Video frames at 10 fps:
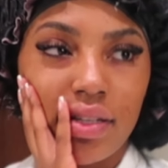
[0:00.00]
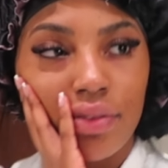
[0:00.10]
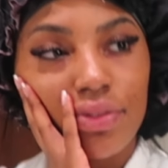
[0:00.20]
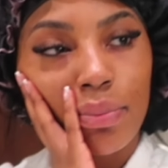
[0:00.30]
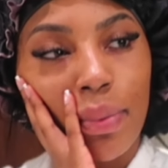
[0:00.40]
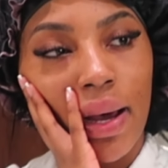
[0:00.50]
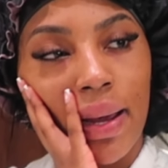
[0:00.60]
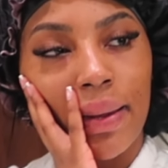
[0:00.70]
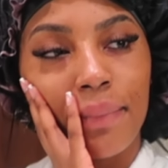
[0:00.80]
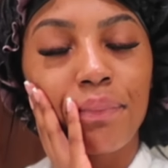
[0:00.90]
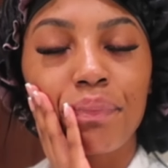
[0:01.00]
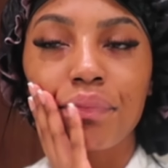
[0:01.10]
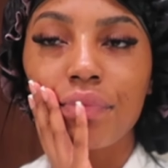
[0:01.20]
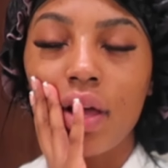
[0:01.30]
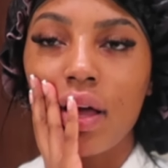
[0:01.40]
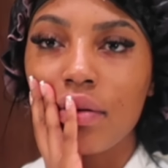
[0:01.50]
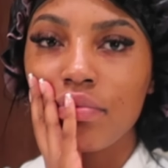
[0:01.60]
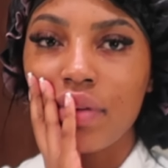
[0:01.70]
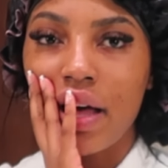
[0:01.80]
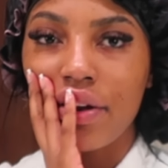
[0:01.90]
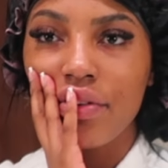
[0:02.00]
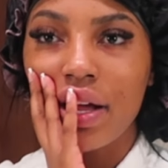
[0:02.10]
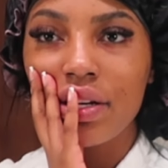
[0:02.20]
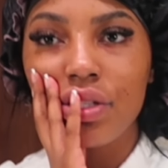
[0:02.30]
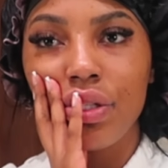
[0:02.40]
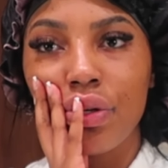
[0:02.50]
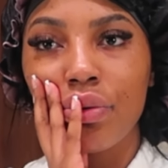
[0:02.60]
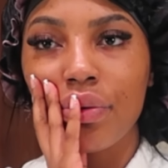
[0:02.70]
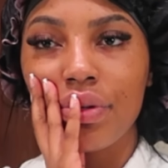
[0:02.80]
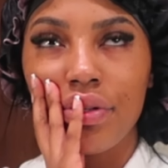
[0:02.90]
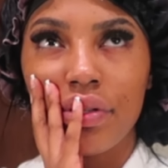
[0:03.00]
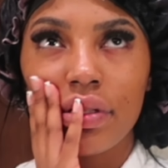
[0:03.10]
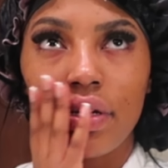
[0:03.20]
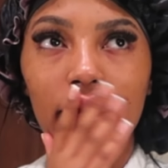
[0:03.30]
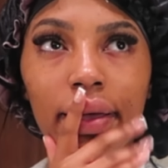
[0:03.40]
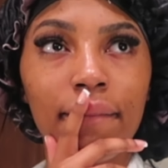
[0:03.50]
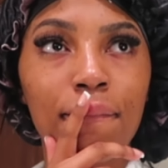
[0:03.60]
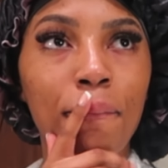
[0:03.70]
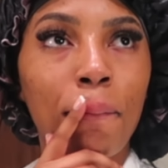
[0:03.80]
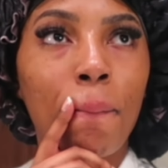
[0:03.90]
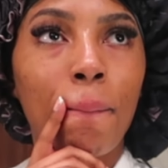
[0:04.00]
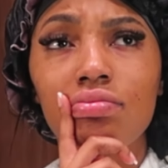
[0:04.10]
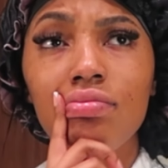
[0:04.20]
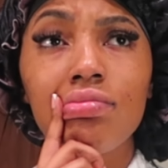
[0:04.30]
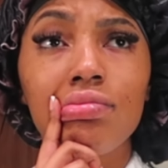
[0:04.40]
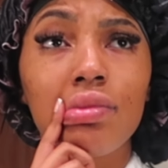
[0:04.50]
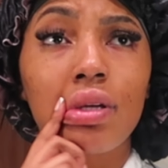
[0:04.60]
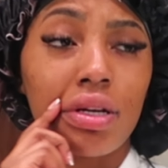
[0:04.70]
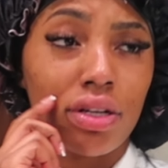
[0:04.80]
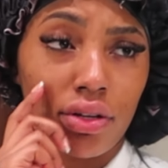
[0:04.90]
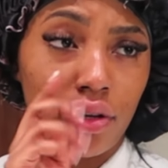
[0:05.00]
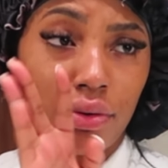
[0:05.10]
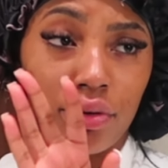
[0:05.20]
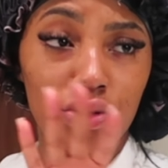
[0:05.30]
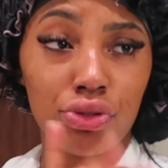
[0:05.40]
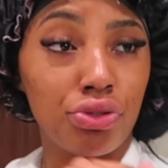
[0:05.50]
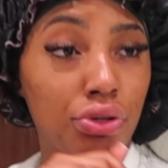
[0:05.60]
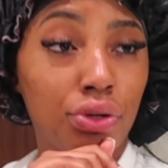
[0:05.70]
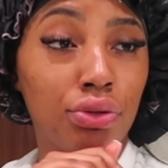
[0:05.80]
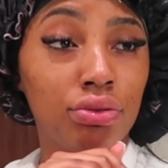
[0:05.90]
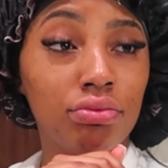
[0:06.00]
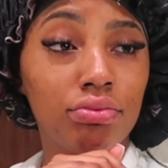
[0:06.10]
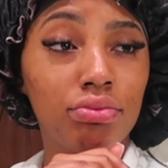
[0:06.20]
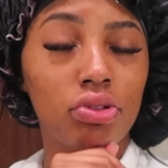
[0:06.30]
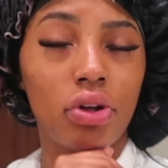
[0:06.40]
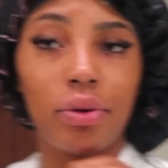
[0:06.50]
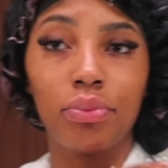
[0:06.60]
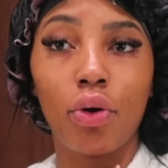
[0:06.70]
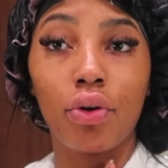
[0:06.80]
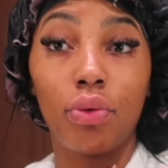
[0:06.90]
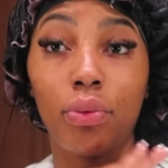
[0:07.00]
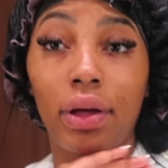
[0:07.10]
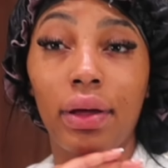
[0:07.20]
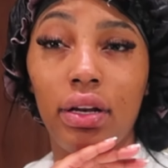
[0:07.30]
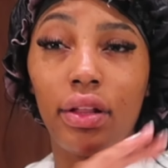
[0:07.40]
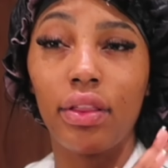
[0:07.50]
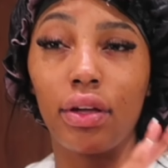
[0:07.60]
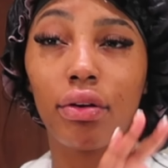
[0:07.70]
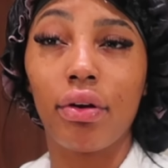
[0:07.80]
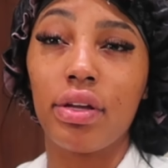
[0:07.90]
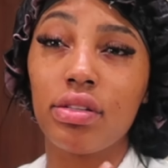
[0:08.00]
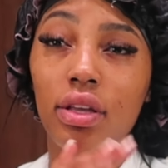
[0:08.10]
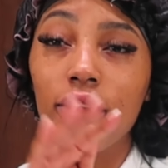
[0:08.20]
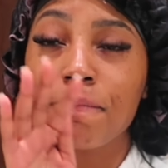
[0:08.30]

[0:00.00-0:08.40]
day of Dubai. Um, I don't actually know what we're doing today. I'm gonna go on a stroll, so I'm not gonna wear anything crazy.